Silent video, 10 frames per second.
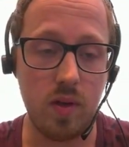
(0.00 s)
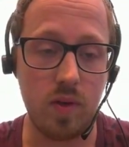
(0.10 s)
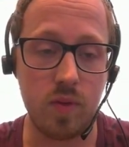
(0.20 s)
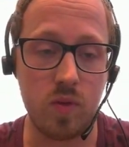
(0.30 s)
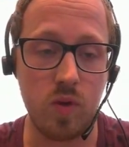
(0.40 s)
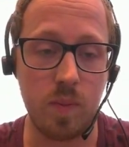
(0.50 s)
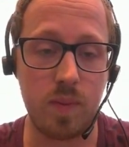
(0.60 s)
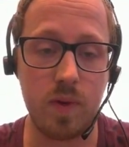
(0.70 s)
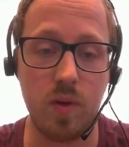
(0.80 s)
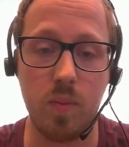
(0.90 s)
of a
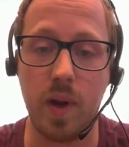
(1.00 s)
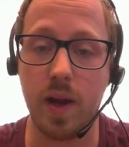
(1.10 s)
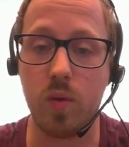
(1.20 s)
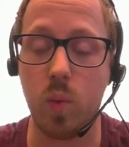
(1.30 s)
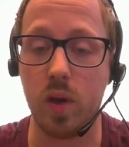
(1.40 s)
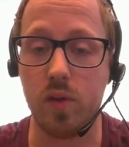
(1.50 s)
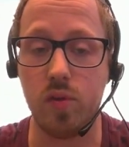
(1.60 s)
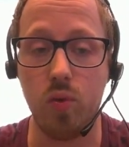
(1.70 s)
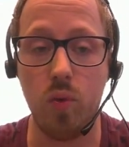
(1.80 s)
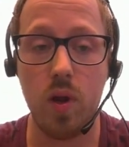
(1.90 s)
crop, you might want
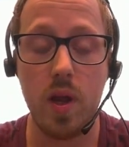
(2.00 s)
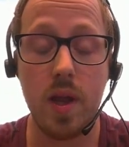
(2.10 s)
to